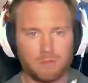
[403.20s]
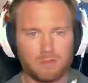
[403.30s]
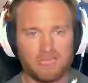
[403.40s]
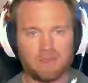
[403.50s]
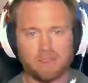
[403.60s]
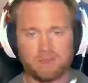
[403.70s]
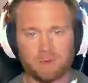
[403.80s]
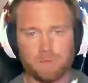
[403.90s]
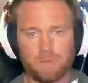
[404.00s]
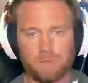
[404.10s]
Damage for
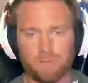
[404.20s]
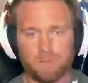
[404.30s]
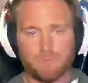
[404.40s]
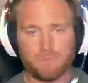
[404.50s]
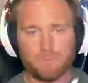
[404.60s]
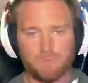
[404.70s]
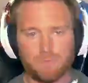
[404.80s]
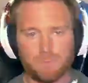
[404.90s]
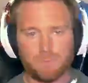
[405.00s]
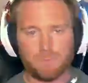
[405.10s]
him.
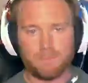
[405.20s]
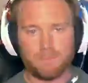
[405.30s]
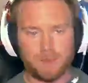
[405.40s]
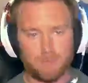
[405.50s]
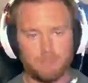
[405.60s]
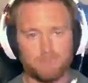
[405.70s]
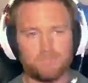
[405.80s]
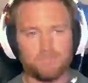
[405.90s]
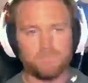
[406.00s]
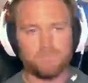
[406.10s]
Yep.
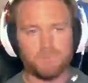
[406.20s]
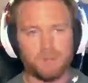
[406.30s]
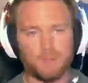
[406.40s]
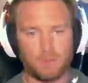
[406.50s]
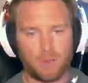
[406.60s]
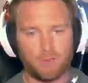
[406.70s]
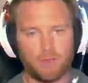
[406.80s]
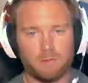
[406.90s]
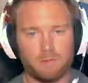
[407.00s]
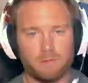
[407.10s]
I'm okay with
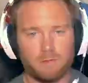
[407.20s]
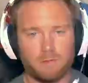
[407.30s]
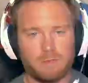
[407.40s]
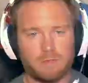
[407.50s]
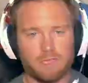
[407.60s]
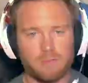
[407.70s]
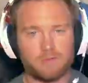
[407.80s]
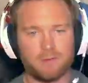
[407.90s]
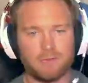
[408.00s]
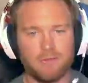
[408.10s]
it. Keep
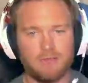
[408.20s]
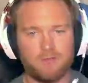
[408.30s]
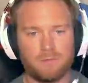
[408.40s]
everybody alive.